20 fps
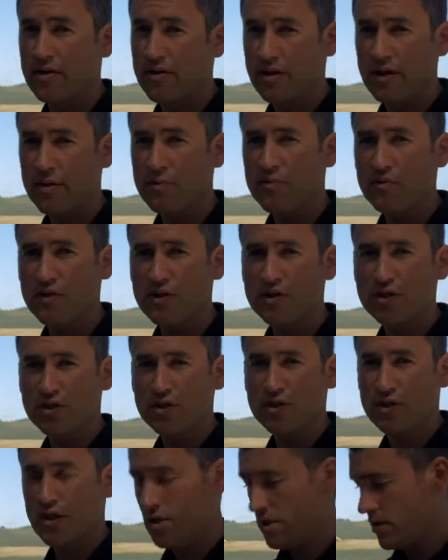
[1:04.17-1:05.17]
game fish
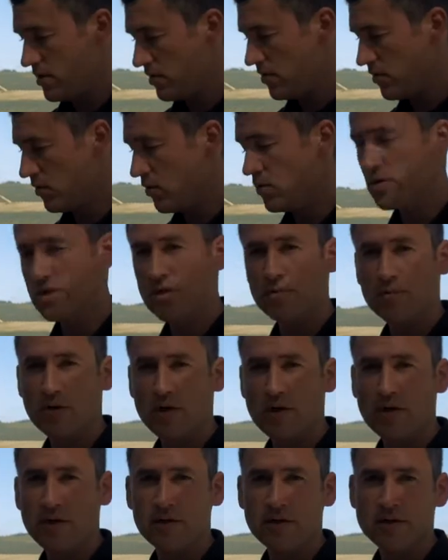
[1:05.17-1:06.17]
or some
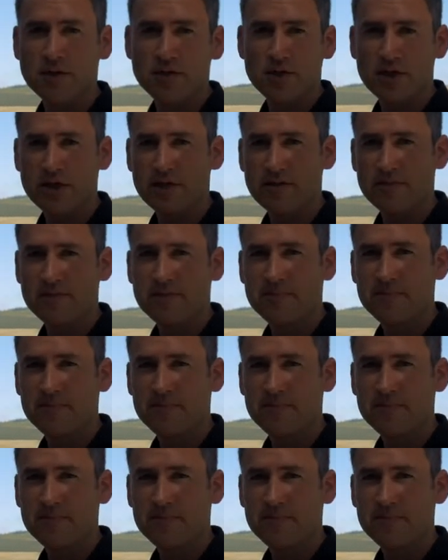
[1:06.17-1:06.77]
really nice chicken.